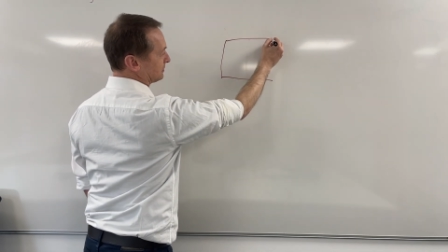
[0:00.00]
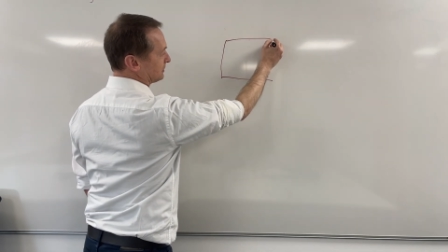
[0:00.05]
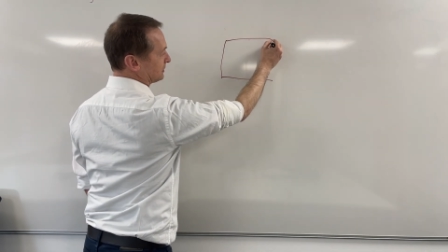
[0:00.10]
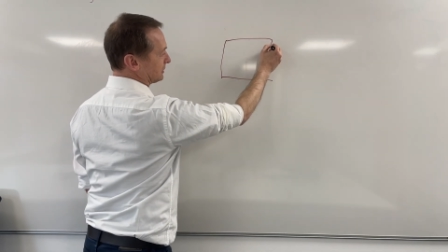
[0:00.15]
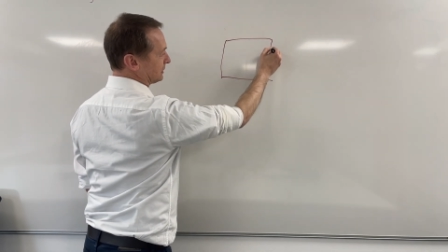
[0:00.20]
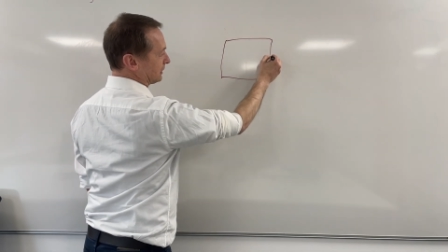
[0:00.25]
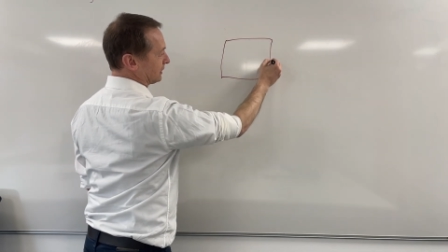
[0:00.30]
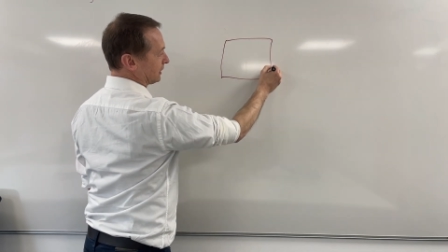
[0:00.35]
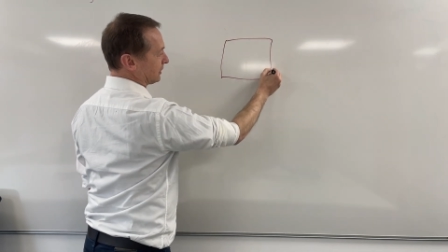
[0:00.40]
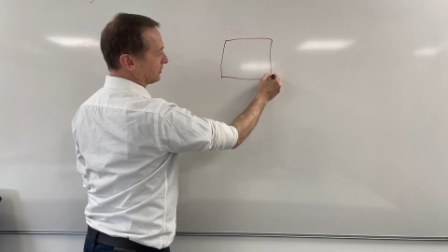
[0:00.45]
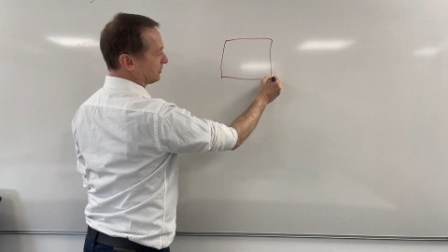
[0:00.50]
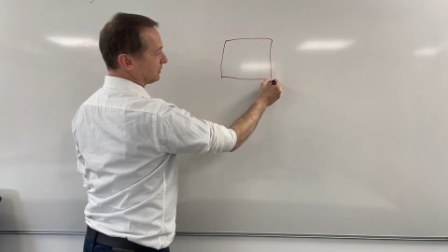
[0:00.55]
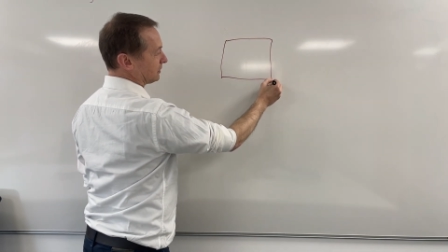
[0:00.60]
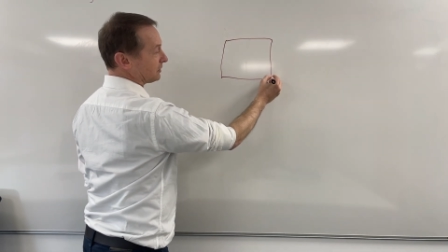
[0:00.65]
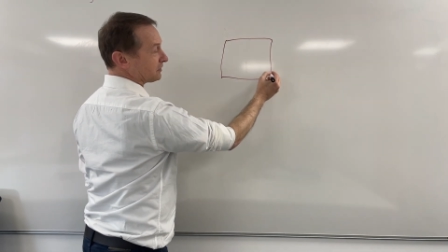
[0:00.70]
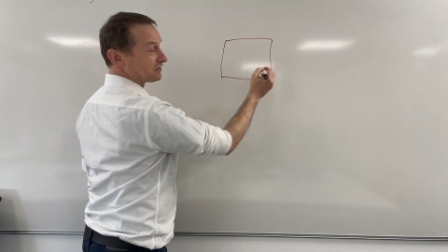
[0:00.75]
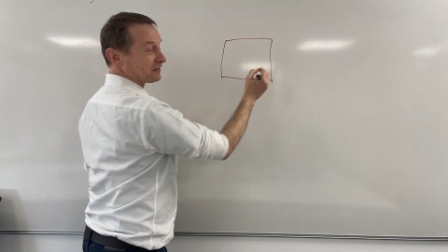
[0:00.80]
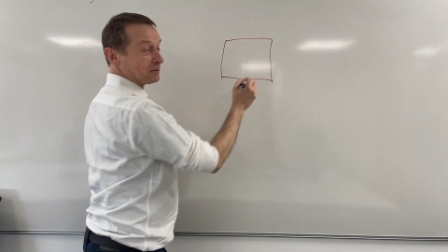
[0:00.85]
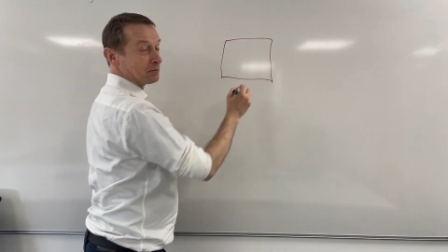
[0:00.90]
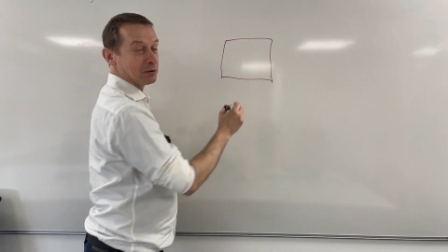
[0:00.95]
you know,
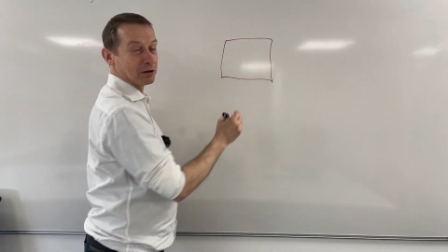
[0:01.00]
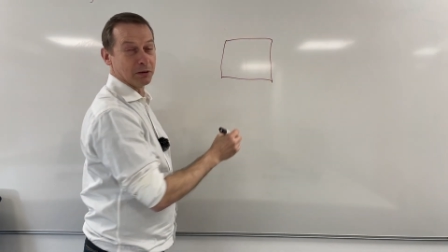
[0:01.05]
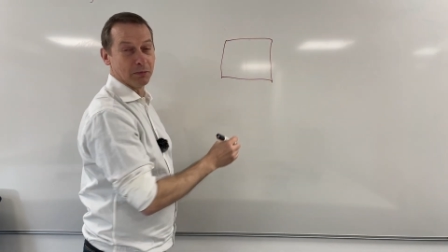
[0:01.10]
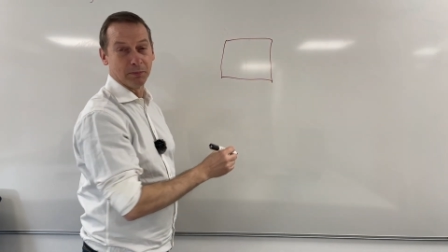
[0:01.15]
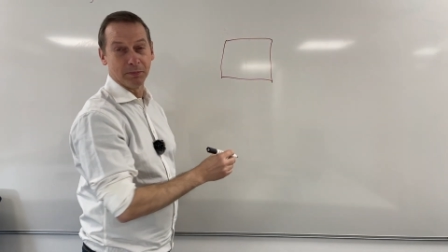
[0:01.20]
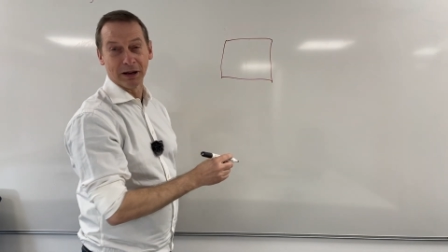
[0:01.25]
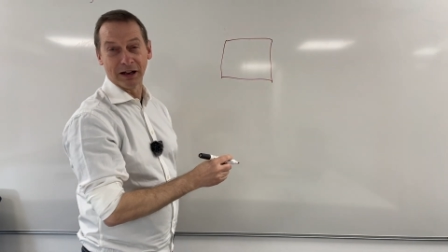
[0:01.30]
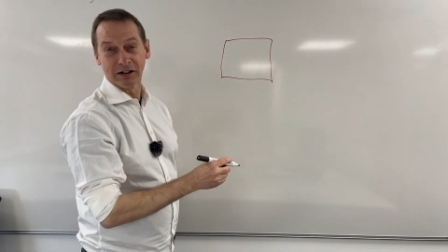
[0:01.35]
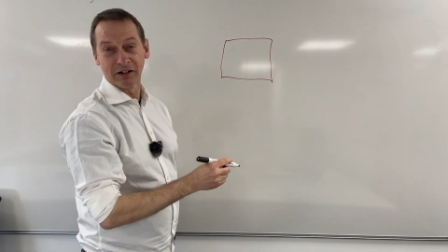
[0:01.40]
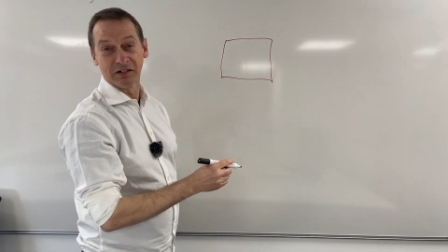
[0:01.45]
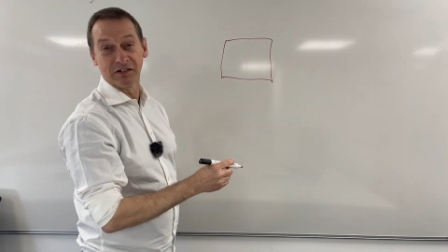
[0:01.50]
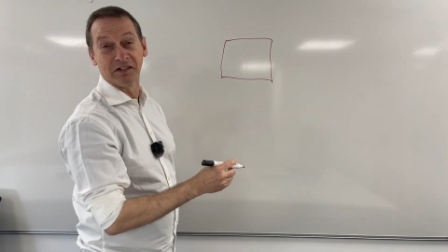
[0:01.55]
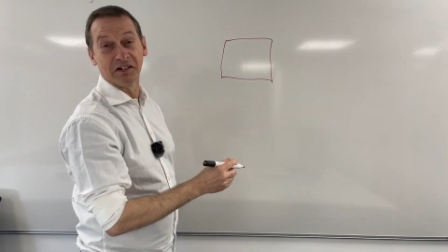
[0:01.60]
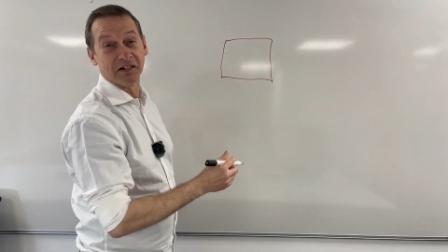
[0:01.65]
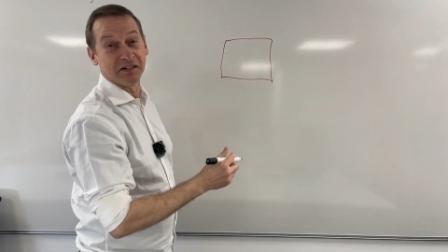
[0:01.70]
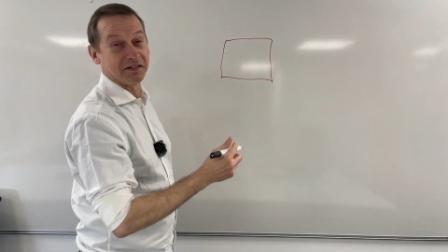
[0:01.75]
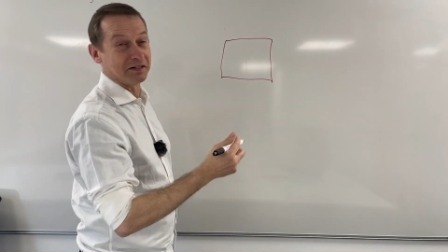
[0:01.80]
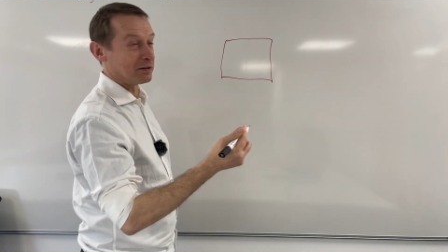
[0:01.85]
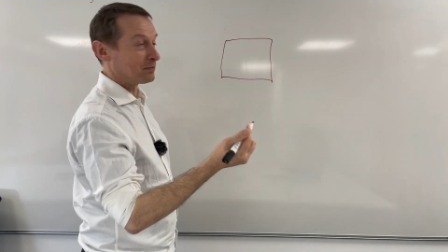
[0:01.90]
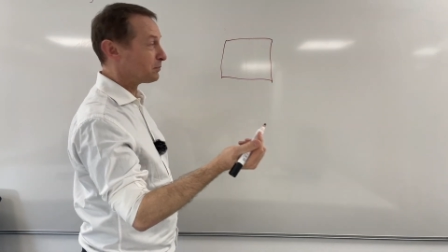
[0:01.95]
simple embedded
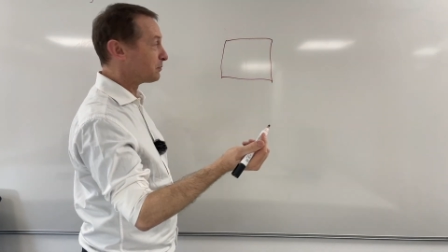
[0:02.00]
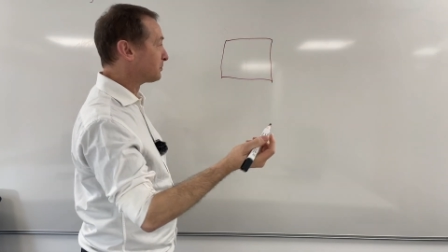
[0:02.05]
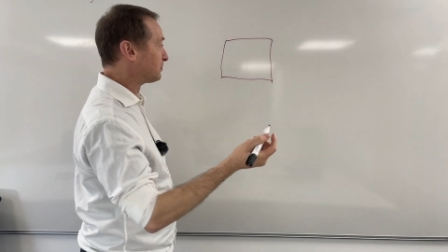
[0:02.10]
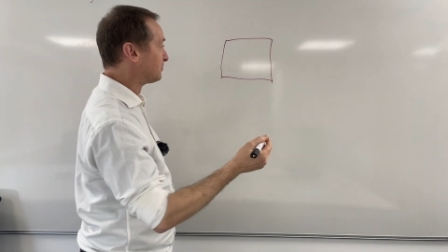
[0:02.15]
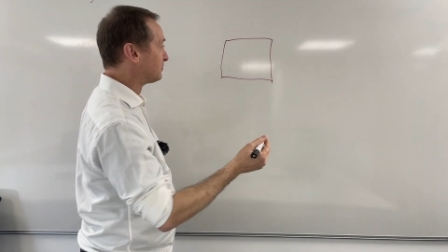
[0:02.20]
system.